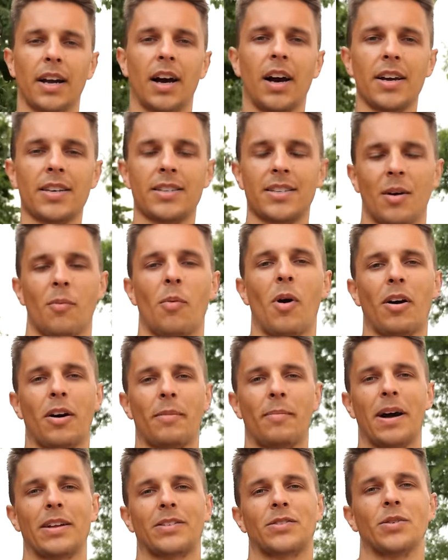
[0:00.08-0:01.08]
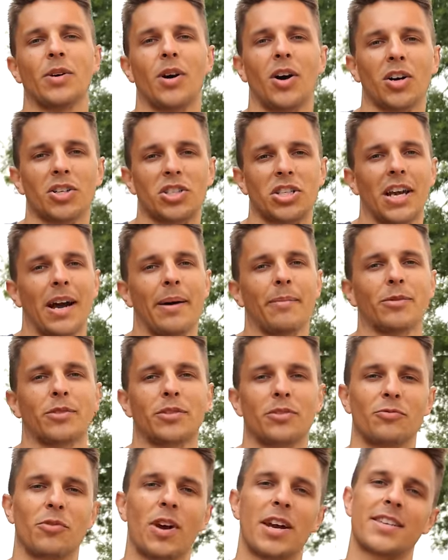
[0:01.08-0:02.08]
guys, and welcome back to Archie
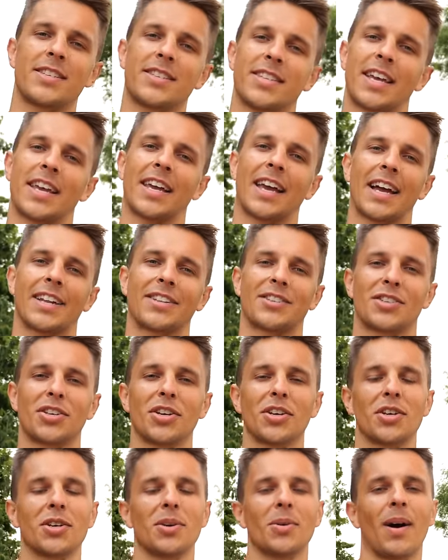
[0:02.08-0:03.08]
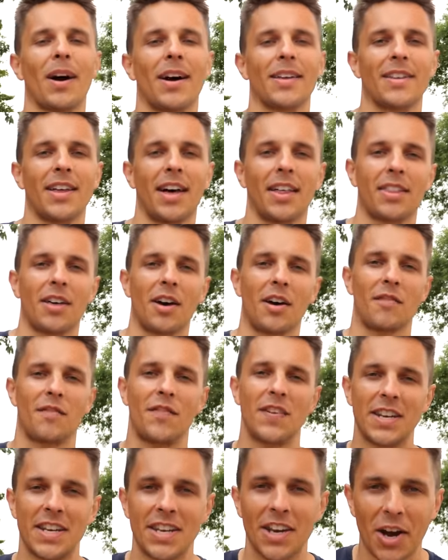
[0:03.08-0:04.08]
Hamilton Racing and to another
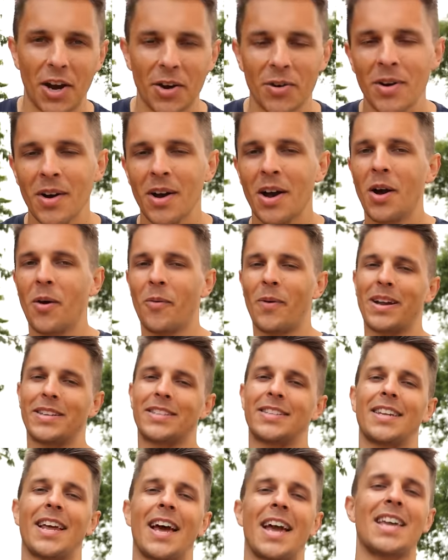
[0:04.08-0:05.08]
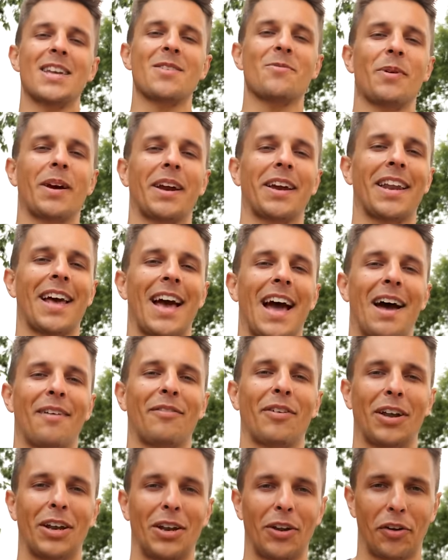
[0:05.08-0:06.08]
video where today we're going to
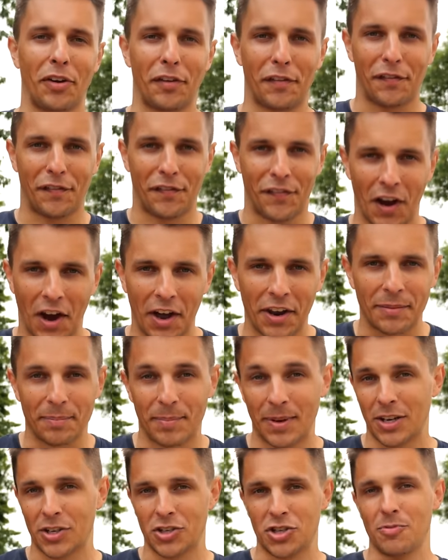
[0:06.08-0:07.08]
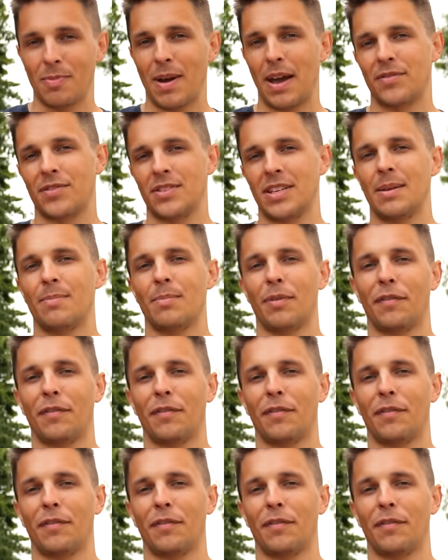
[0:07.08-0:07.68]
have a lot of fun because you may have seen